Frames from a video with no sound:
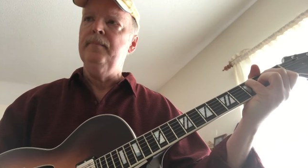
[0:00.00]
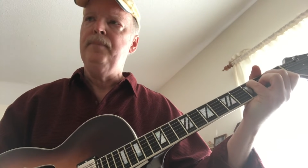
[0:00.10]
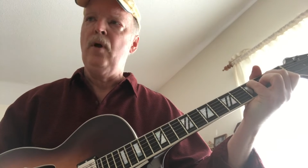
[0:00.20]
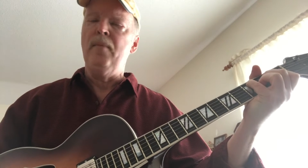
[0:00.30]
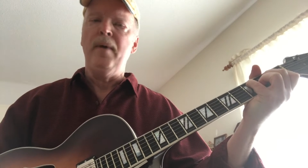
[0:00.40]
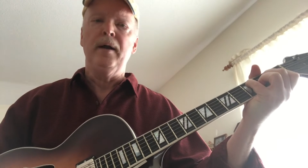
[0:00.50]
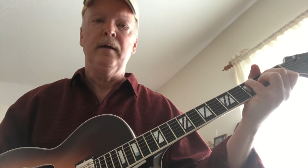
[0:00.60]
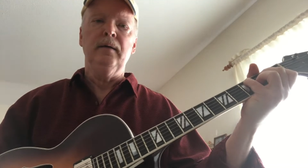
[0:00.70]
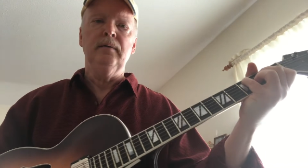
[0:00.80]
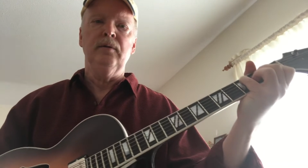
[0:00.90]

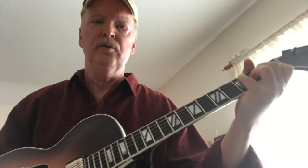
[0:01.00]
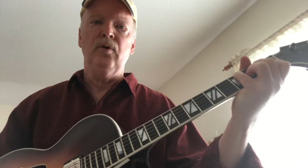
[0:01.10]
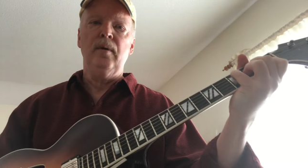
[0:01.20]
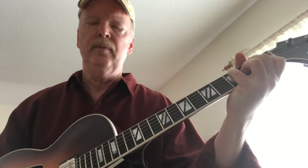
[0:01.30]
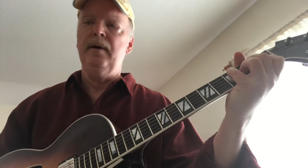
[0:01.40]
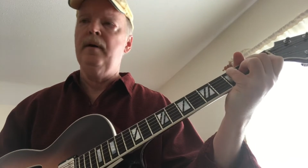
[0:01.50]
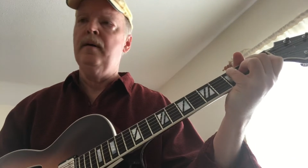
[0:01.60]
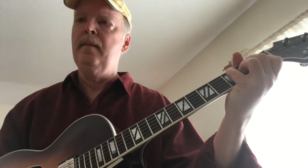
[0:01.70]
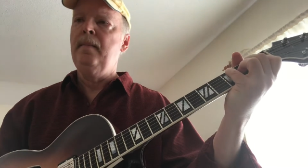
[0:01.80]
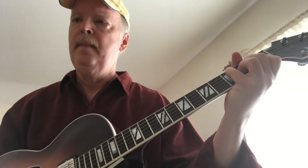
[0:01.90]
harmonica guitar
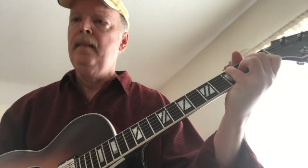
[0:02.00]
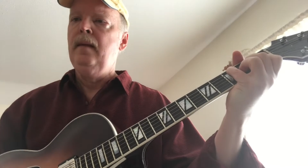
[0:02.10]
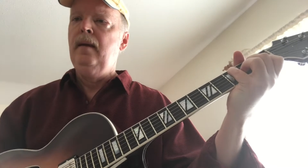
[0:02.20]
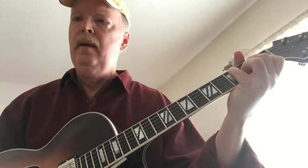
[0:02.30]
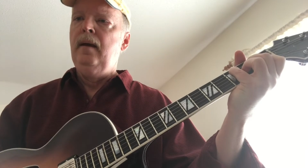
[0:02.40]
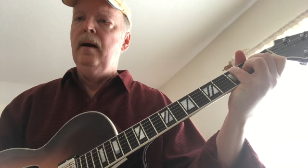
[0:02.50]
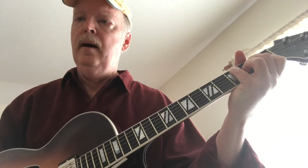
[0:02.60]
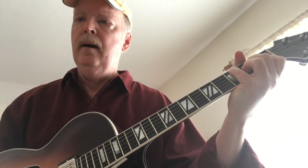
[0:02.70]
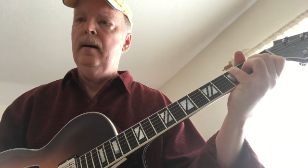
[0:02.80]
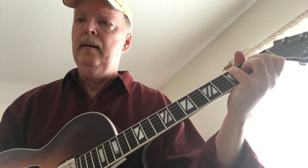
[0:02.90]
player.
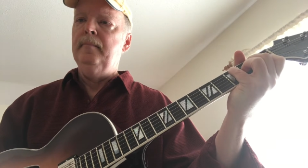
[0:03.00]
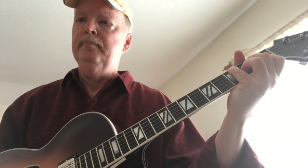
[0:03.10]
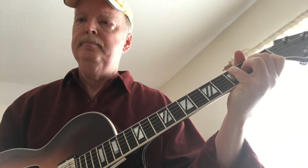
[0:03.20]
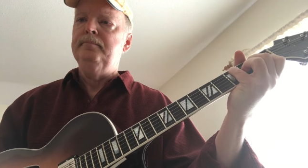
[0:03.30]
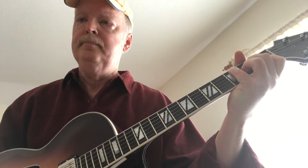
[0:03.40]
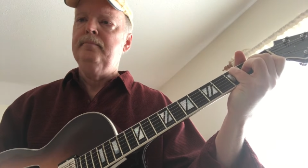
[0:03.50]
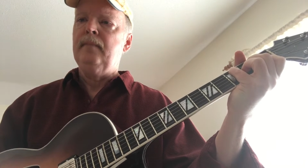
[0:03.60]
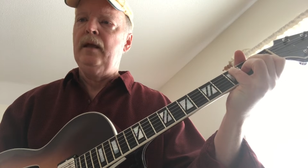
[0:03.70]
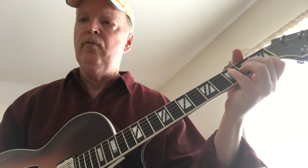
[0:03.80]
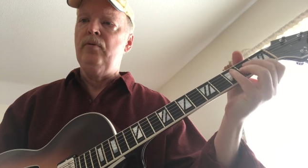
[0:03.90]

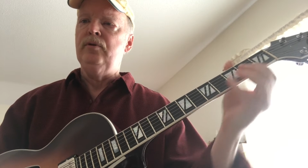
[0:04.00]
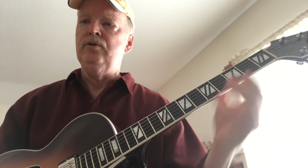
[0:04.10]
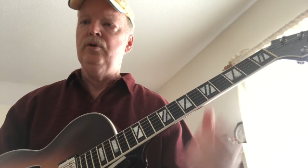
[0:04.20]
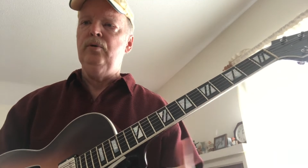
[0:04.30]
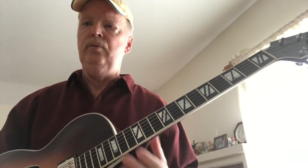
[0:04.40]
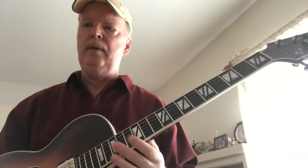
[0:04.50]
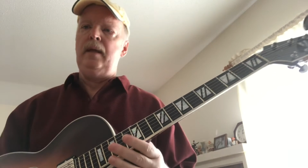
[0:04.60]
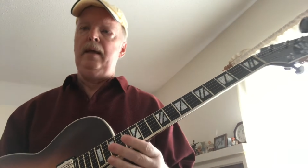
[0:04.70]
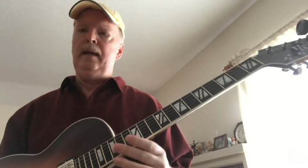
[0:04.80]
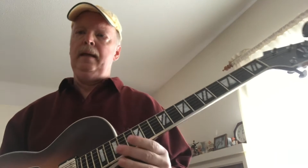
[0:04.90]
He wrote the tune,
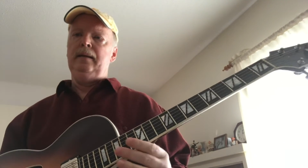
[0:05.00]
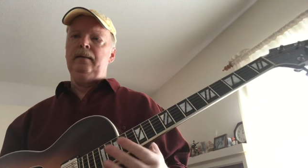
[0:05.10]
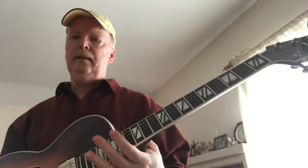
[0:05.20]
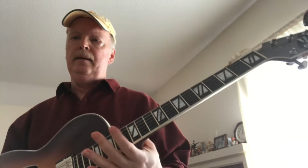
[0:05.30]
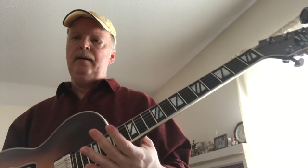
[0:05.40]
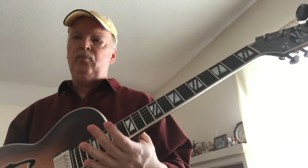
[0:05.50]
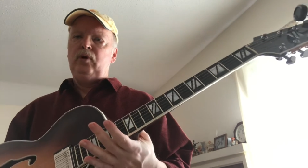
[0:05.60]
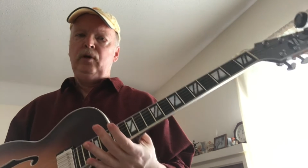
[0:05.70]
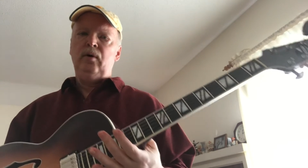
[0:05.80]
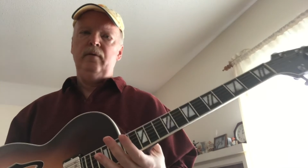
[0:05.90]
and I'm
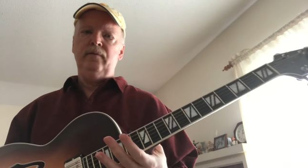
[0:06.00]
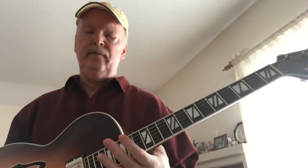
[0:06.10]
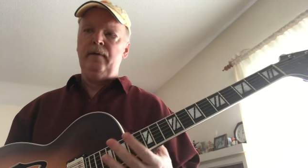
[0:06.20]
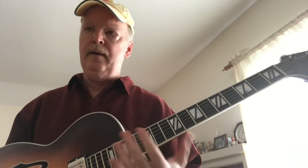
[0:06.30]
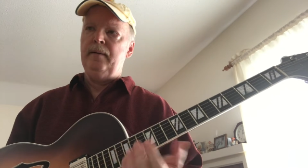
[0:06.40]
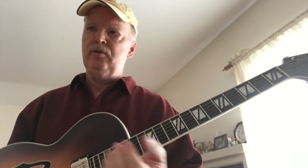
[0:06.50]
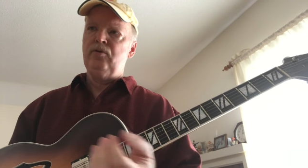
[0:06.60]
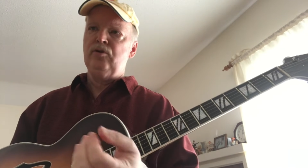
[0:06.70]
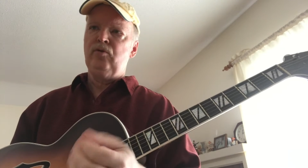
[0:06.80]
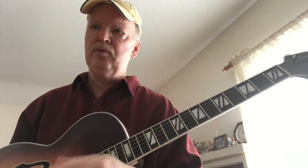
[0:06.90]
working off a
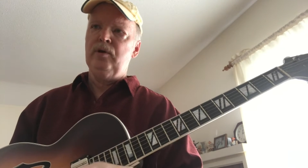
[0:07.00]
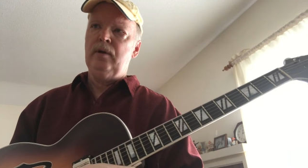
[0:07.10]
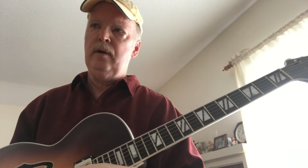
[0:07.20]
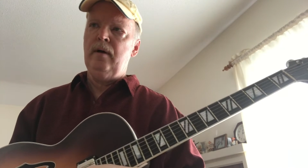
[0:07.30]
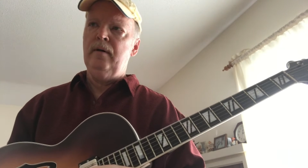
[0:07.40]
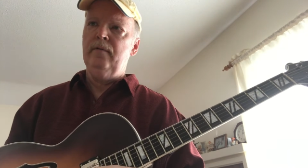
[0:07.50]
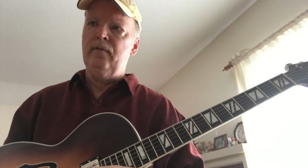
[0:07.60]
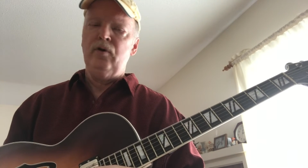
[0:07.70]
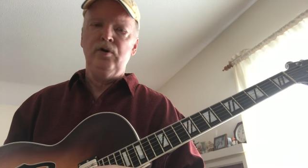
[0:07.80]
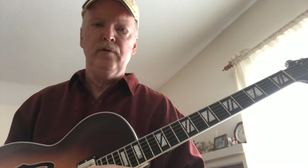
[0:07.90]
transcription of
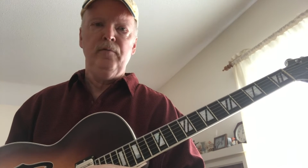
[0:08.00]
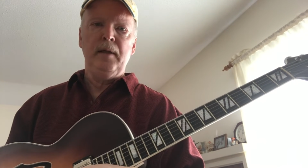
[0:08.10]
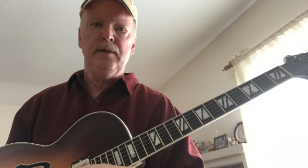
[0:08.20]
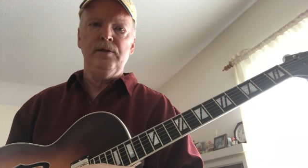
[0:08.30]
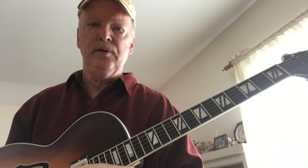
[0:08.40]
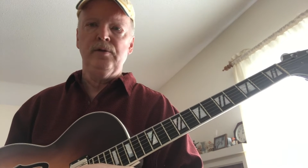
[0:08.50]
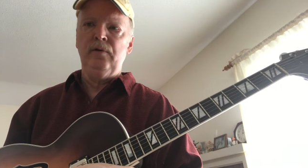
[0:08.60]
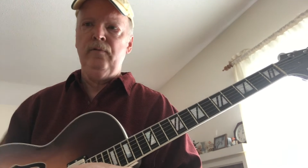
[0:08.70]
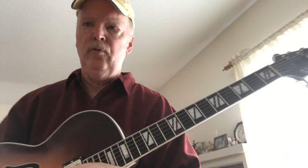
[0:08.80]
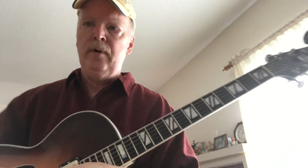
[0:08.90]
a version from
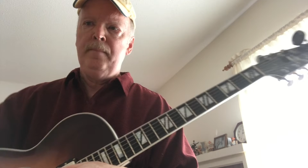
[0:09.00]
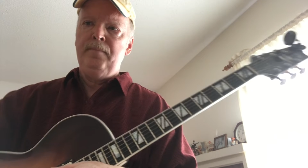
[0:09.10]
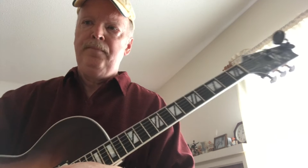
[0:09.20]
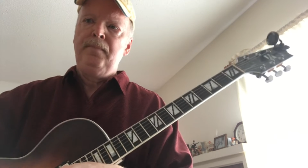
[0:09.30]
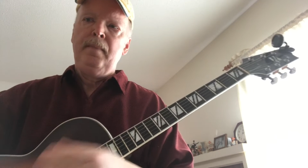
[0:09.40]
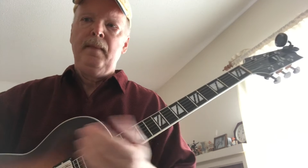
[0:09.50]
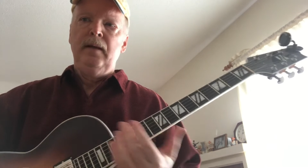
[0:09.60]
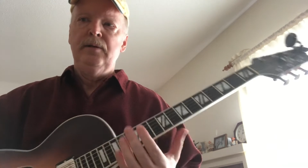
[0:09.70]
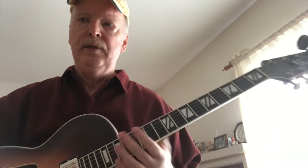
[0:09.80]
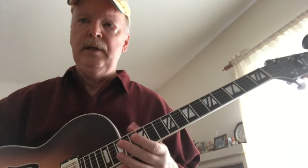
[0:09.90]
1964.
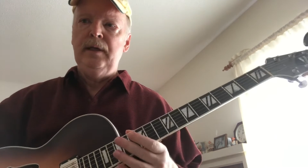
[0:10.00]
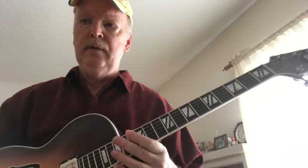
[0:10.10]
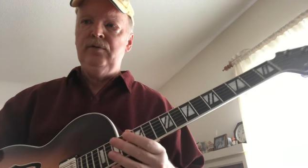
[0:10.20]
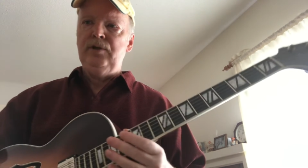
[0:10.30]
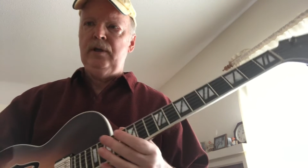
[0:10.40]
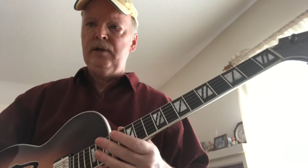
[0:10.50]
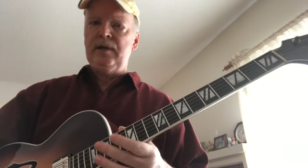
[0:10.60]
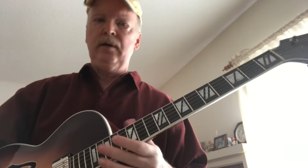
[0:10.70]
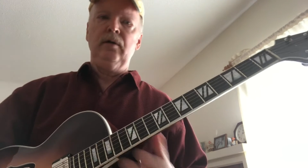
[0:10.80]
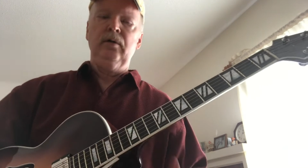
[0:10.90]
It's in the key of G. Let's
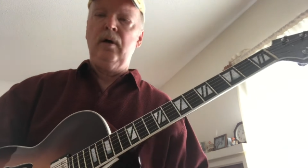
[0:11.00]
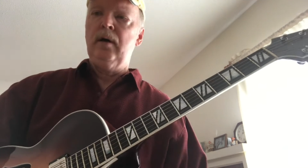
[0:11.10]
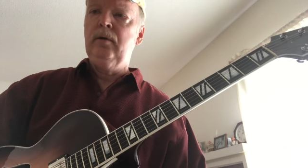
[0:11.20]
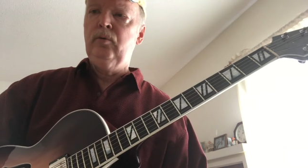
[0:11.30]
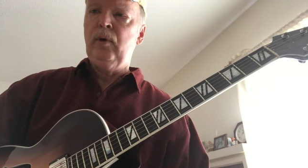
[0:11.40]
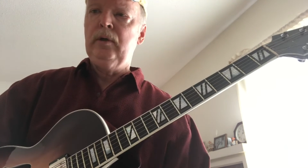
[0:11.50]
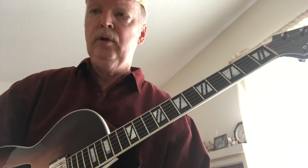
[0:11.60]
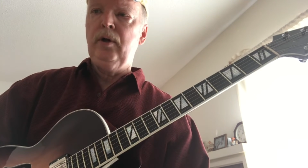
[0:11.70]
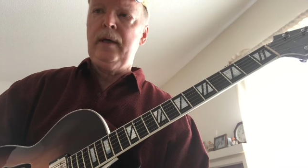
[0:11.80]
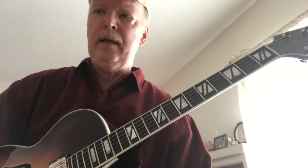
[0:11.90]
take a quick
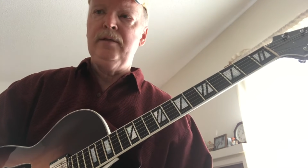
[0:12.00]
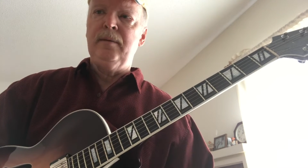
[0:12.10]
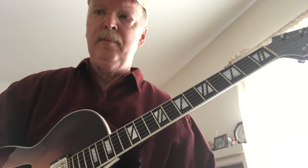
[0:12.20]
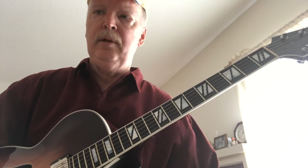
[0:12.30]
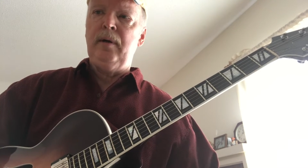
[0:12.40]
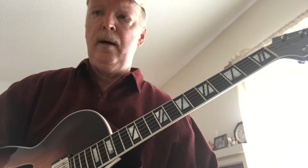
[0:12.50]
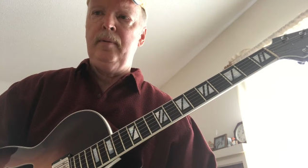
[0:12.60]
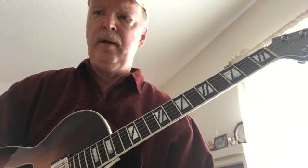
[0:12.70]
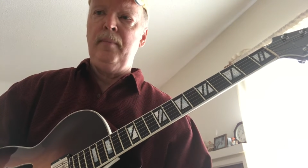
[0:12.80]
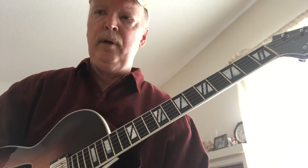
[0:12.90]
look at some of the
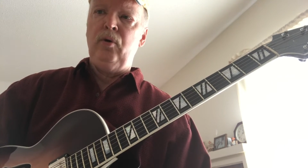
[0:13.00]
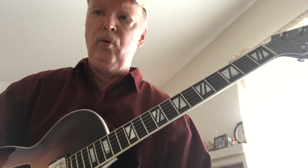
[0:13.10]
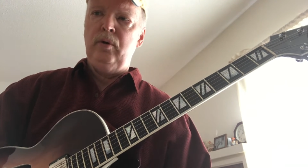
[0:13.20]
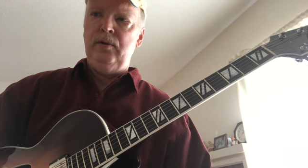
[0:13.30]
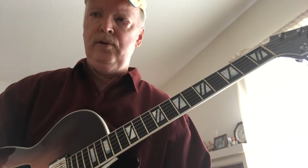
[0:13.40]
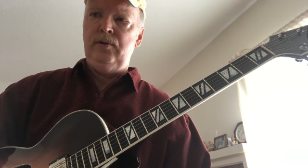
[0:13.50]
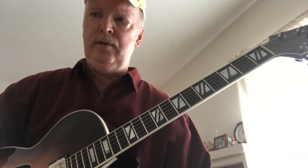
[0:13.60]
upcoming chords